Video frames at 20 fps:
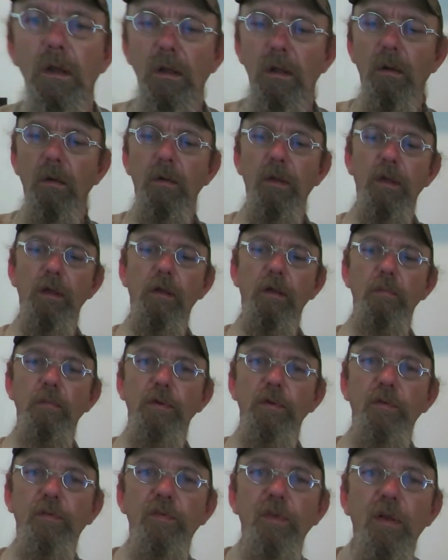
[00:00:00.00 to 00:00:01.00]
Okay, I'm on
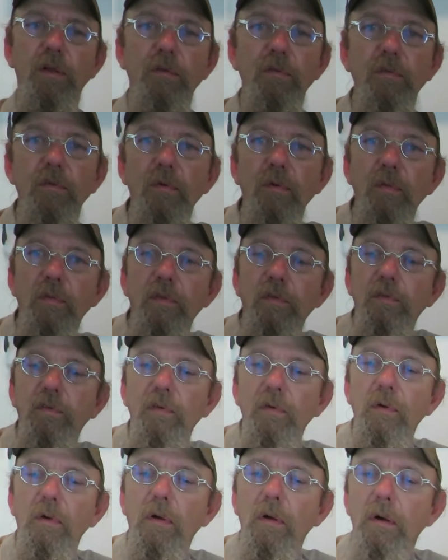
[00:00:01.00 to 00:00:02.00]
the second third of this
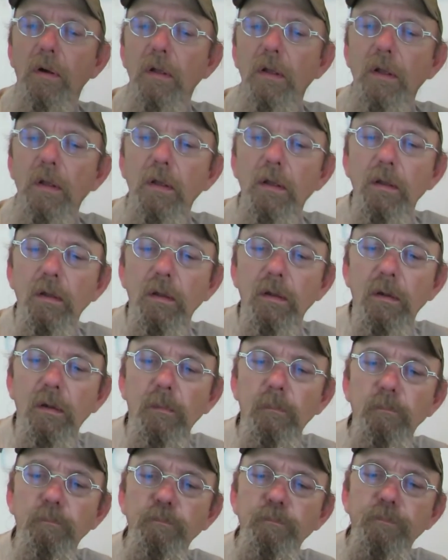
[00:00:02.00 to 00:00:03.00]
cigar.
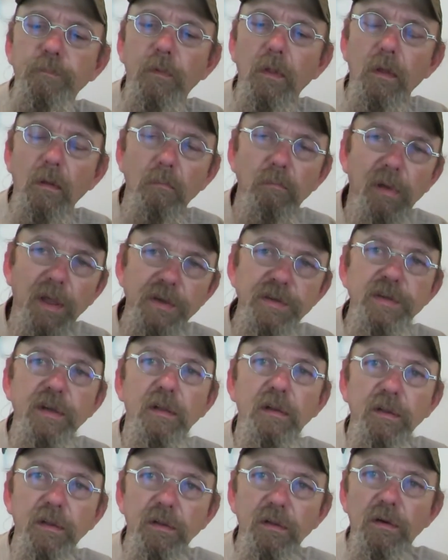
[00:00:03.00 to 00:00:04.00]

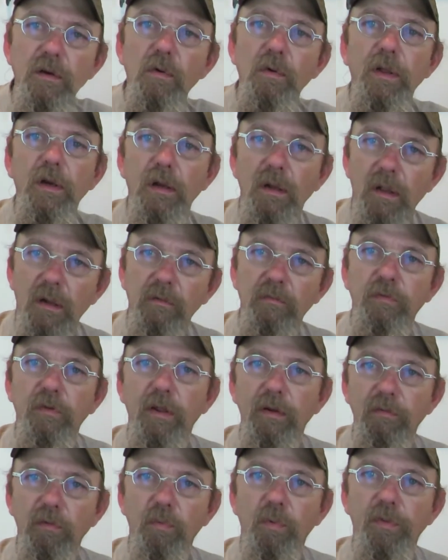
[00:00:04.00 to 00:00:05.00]
Basically, you don't get a lot of
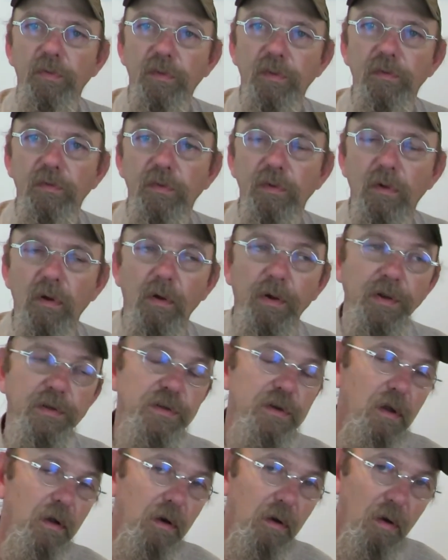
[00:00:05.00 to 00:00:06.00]
flavor with this cigar. It's
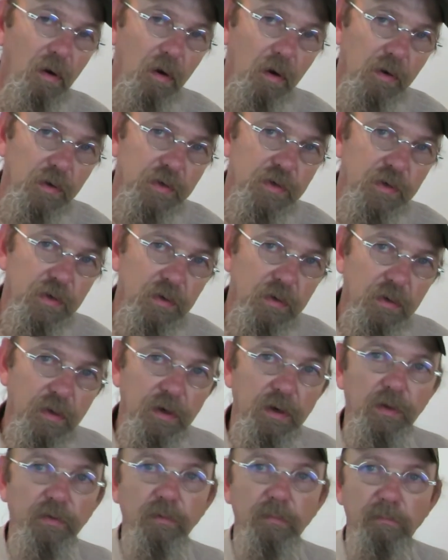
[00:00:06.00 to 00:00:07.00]
not harsh. It
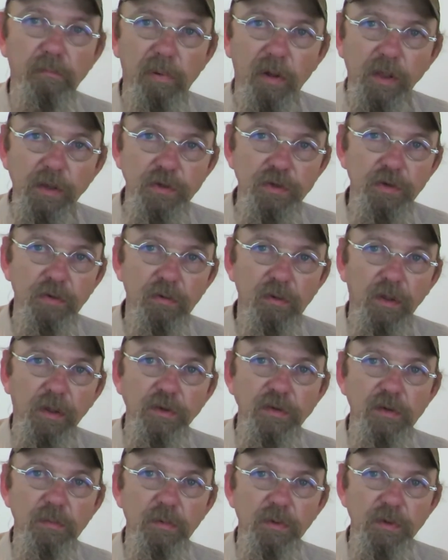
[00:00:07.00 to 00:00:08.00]
doesn't bite you like
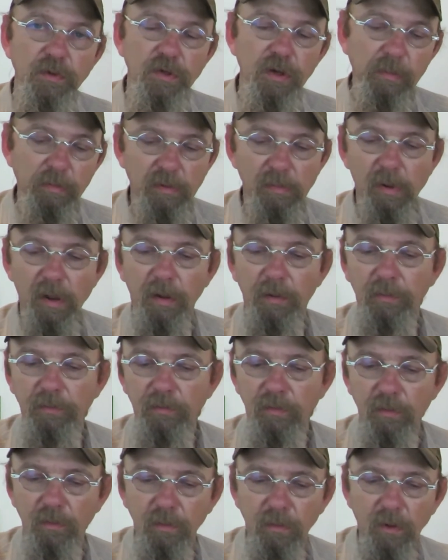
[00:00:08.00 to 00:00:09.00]
some of the cheap tobaccos
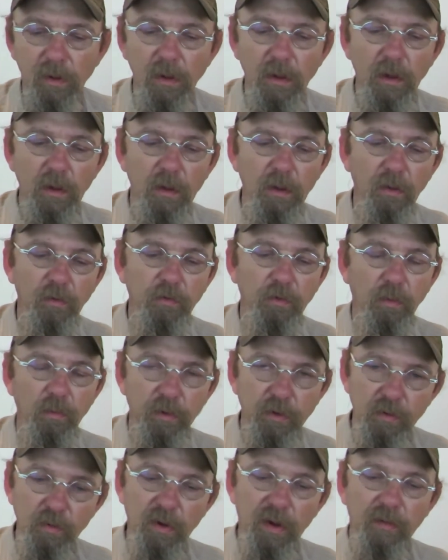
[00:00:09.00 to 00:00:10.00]
do. So we
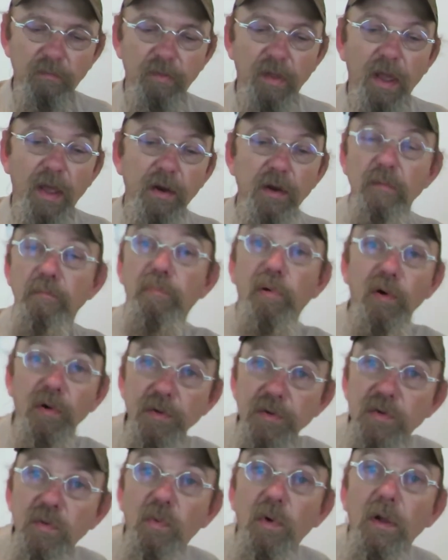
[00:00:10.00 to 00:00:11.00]
do have that. It
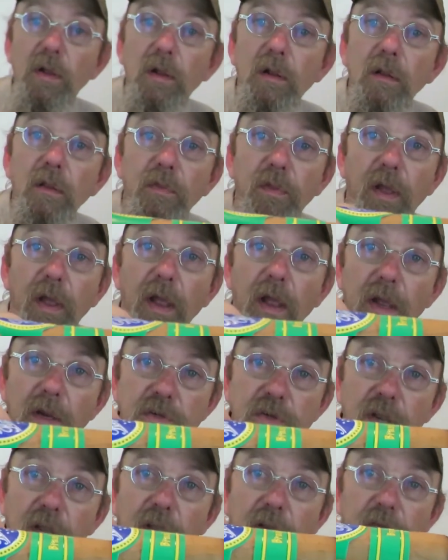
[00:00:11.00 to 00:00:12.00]
burns well. The ash
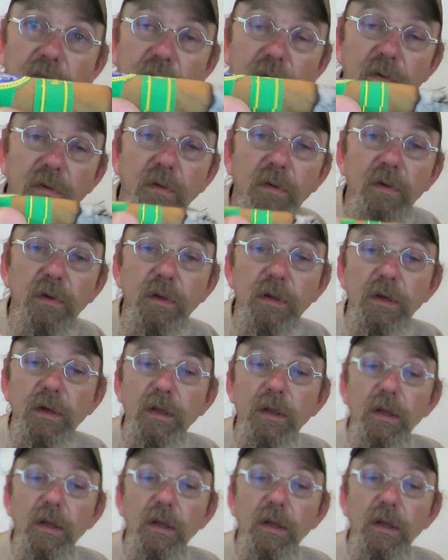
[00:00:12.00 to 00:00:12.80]
hangs on good.